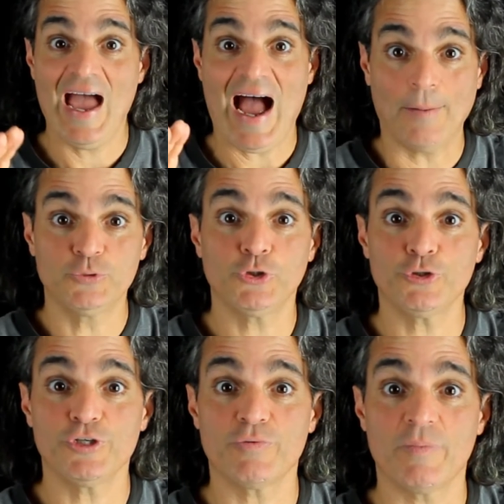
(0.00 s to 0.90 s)
I'm sure
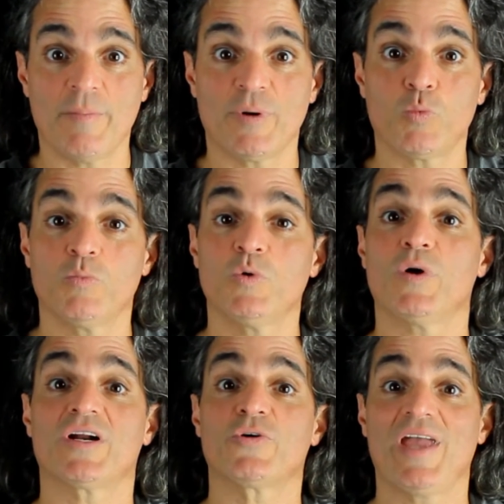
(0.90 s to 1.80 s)
you remember when we
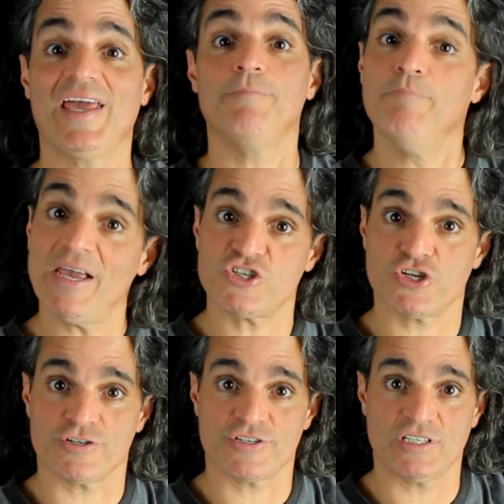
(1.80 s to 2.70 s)
were creating
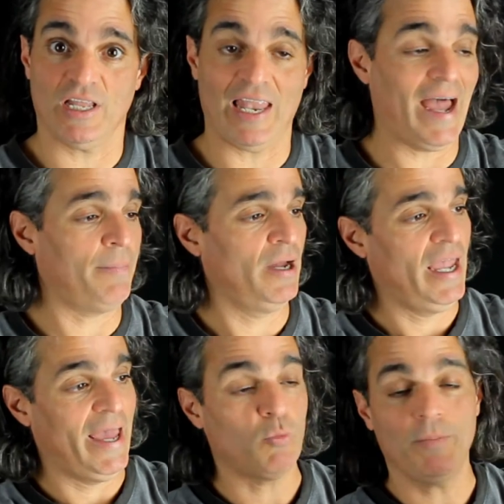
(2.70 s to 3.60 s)
mixtures in the lab
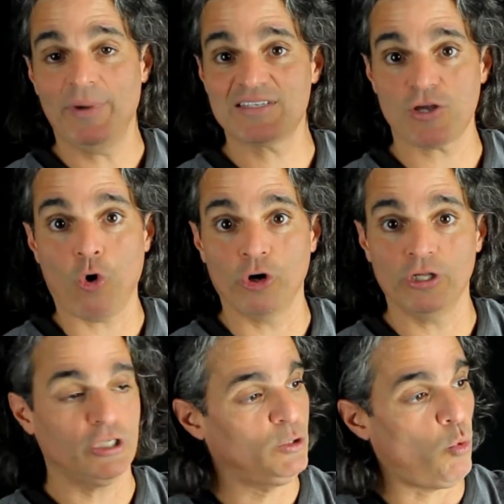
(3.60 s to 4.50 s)
and we mixed
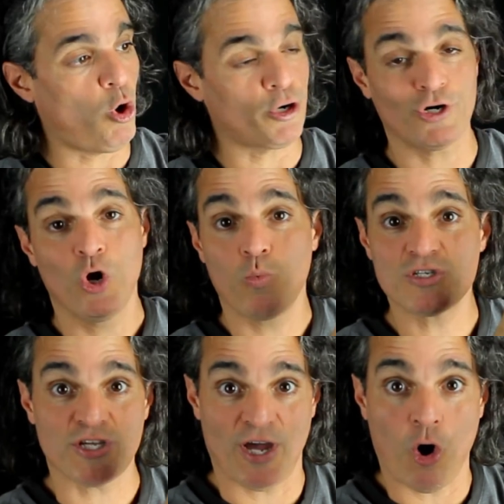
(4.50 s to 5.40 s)
oil in water, we
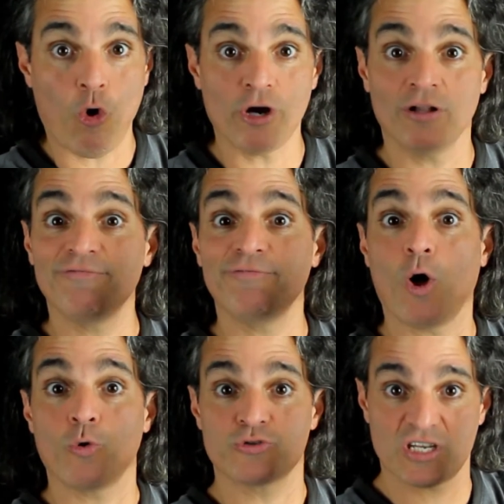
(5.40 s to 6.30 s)
saw that oil
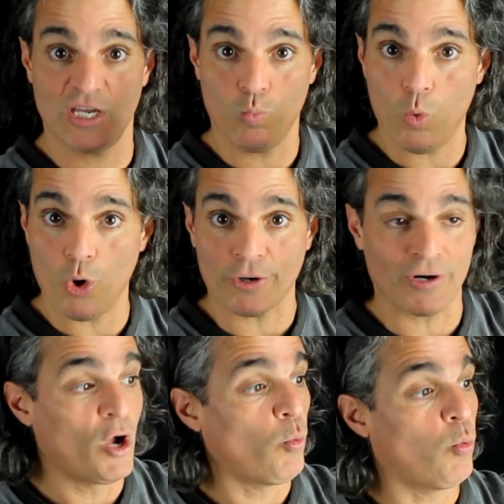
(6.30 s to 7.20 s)
floats in water.
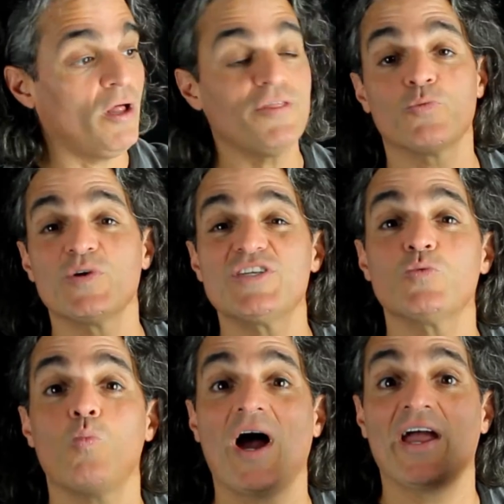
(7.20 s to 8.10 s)
Well, the
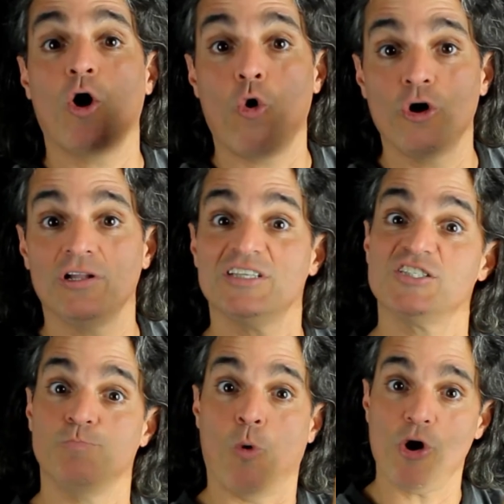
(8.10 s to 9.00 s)
reason why oil is
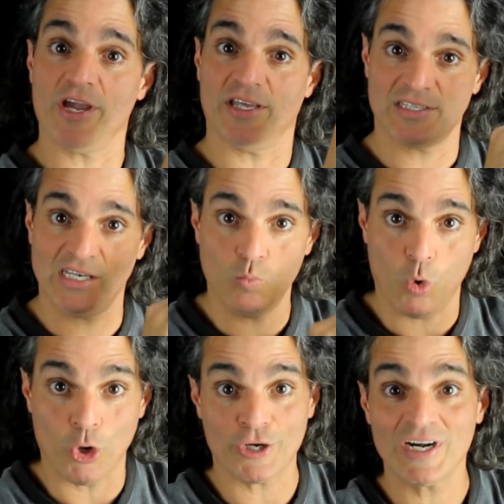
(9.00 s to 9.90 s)
buoyant in
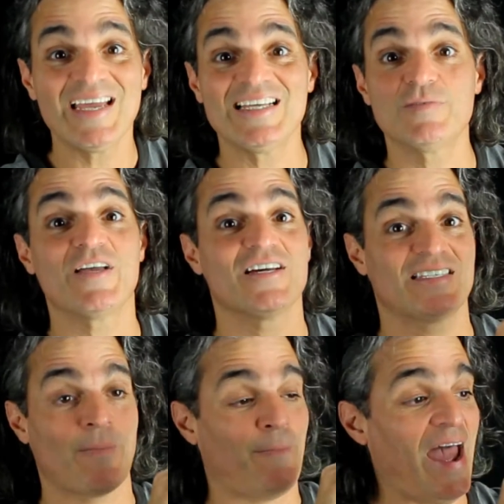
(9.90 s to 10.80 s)
water is because
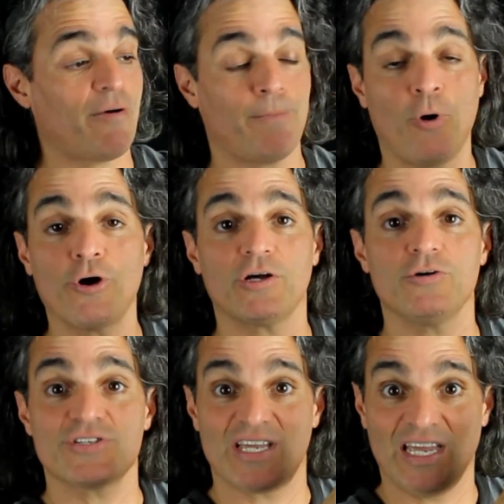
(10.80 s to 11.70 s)
the
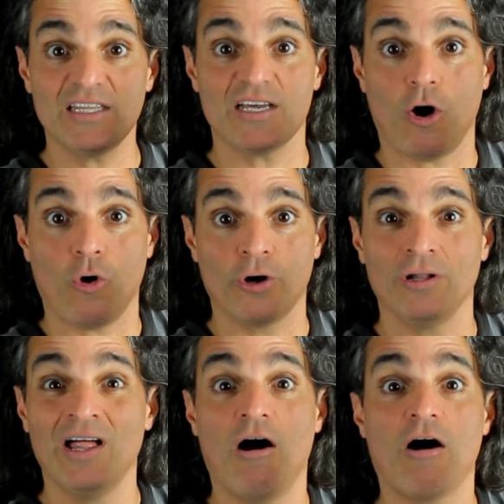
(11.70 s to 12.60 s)
particles in the
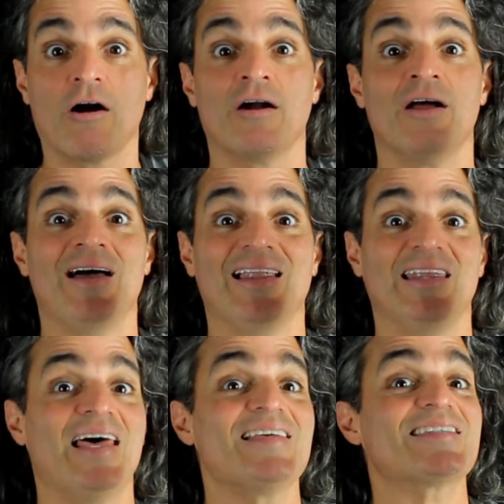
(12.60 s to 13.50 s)
oil are
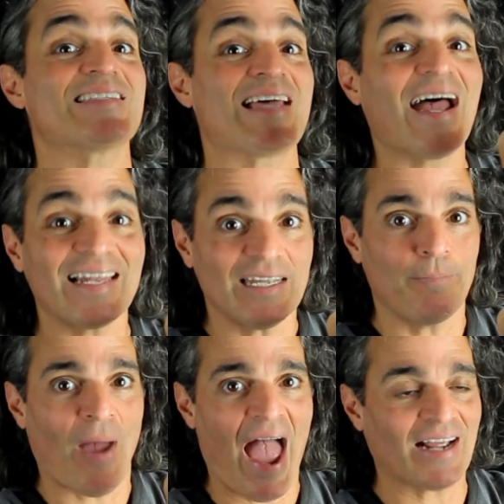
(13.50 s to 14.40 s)
less tightly
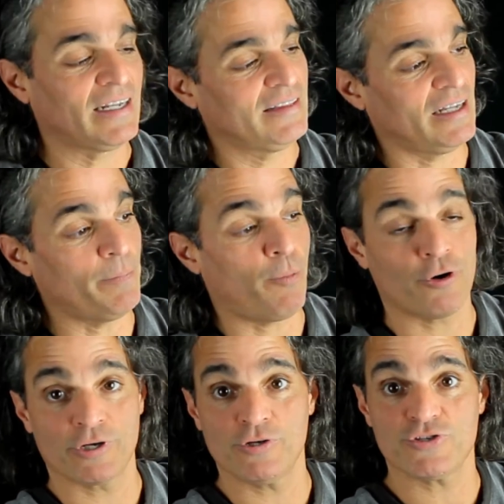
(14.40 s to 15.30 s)
packed than the
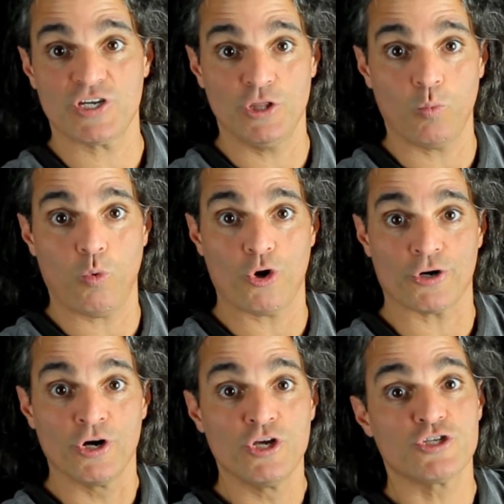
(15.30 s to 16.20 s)
particles in the
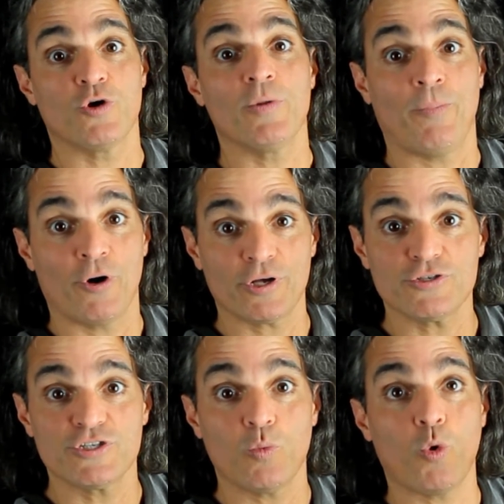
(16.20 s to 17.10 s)
water. So the
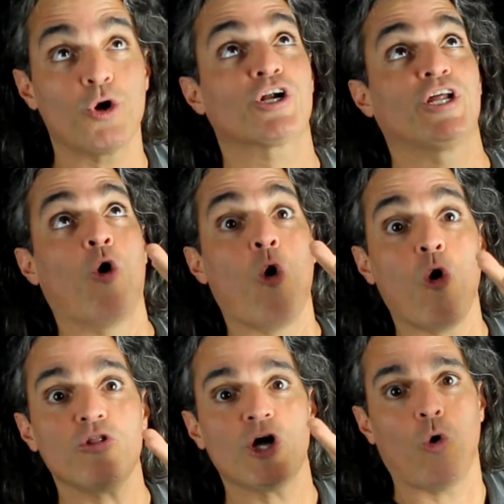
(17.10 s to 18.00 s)
particles in the water can
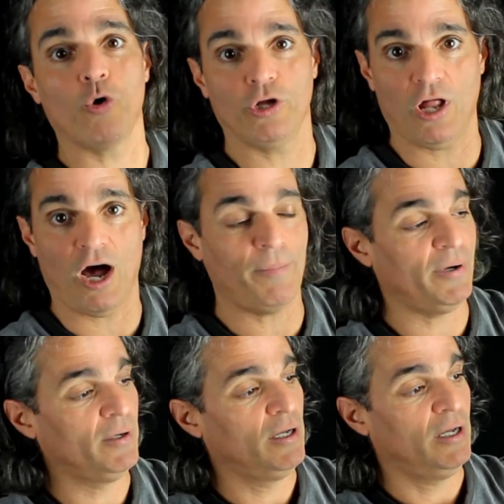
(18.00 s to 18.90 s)
hold the oil
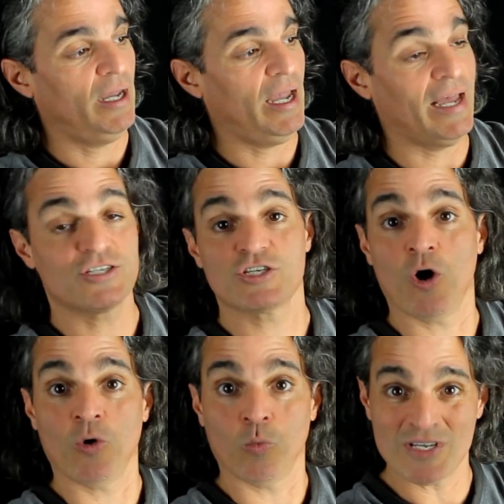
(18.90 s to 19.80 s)
up, and
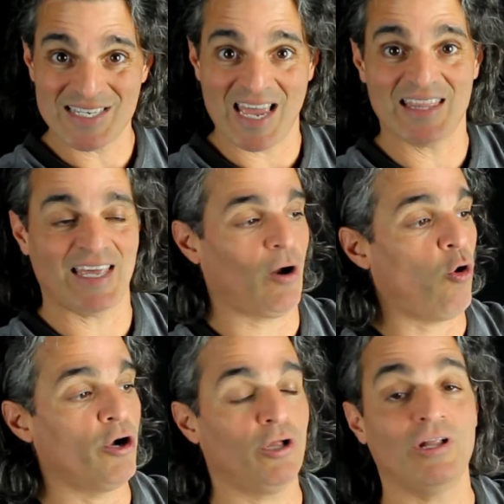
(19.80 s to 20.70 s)
so we say that
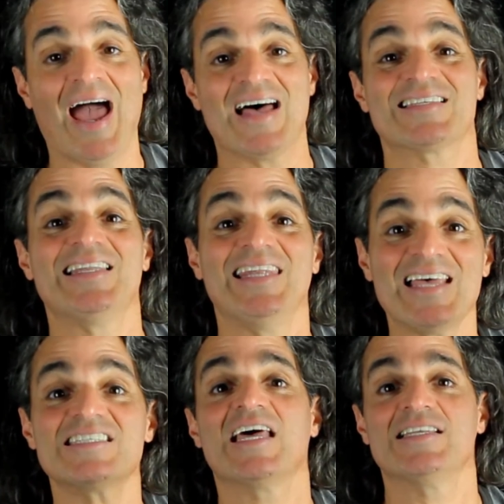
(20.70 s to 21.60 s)
oil has
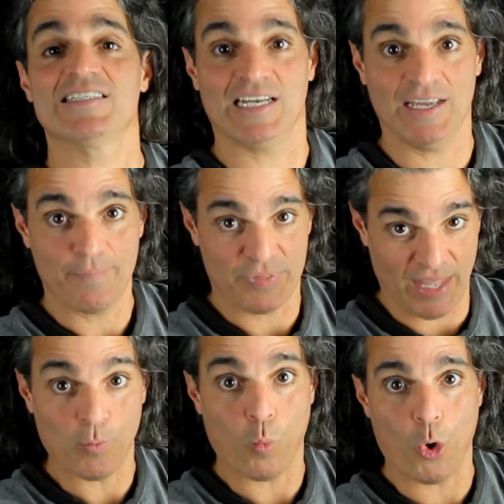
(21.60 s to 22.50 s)
less density
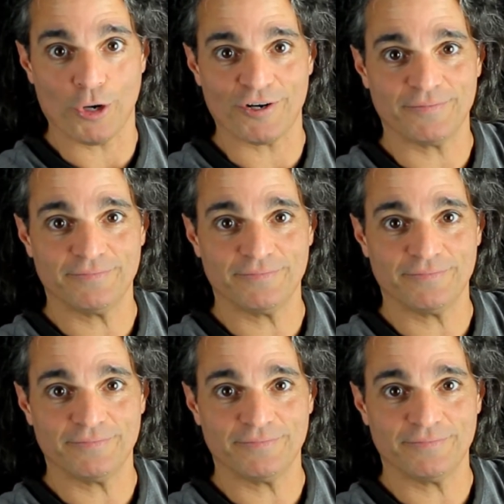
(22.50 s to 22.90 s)
than water.